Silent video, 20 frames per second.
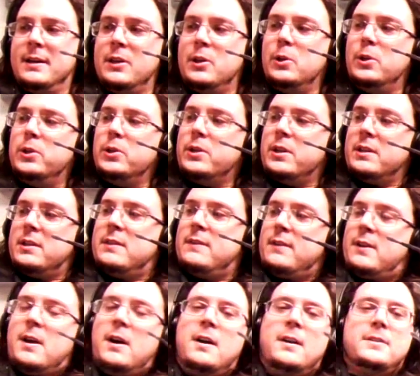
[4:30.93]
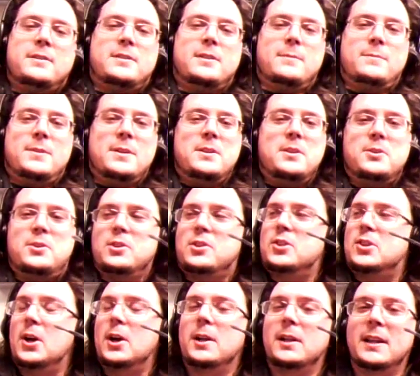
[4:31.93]
You look at the concept and you
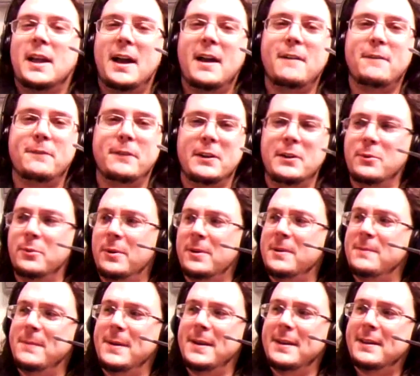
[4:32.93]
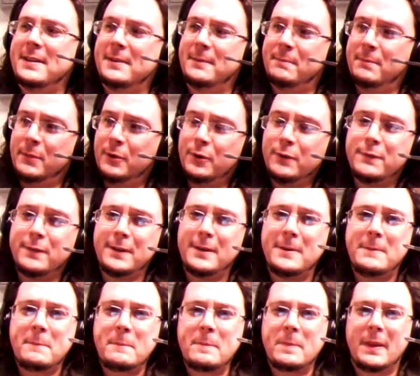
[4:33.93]
just start laughing. You want to make a
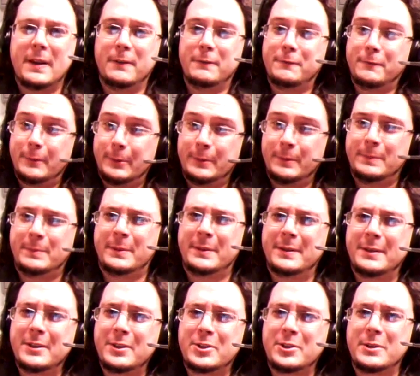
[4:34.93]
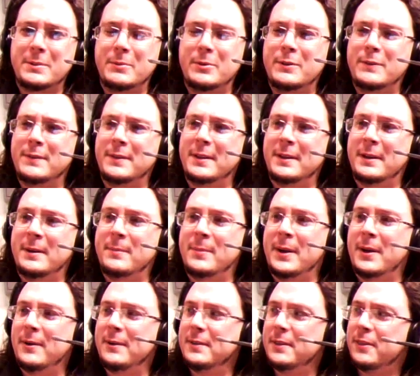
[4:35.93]
movie, a full production movie,
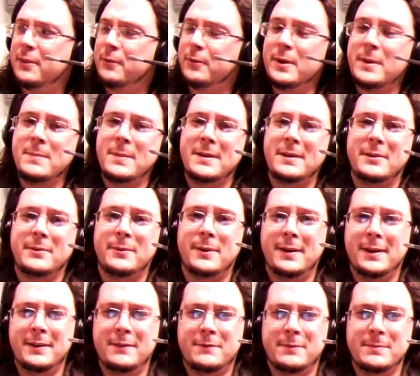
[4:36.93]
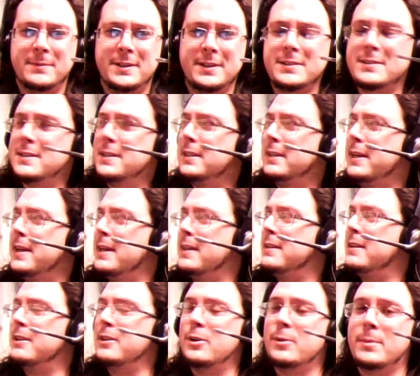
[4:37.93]
about a three-minute ride from
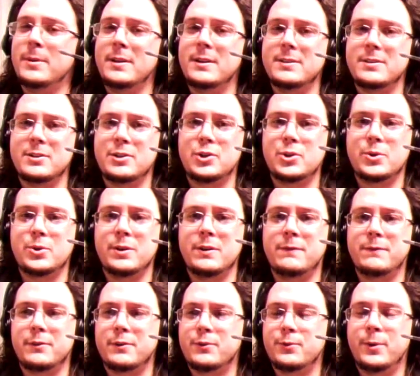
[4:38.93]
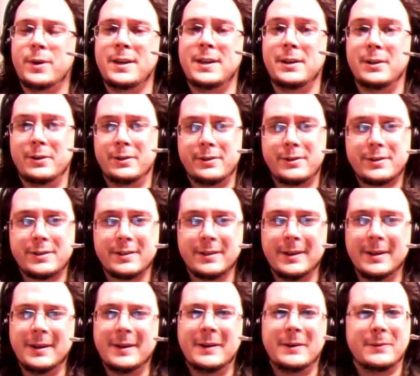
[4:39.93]
Disneyland that nobody has enjoyed for twenty years?
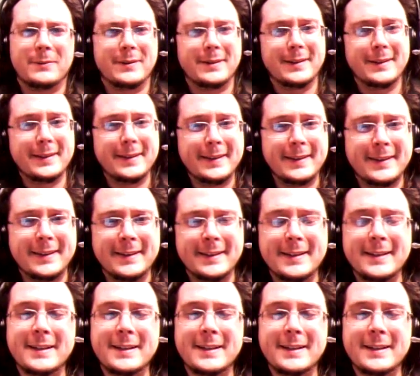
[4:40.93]
Really?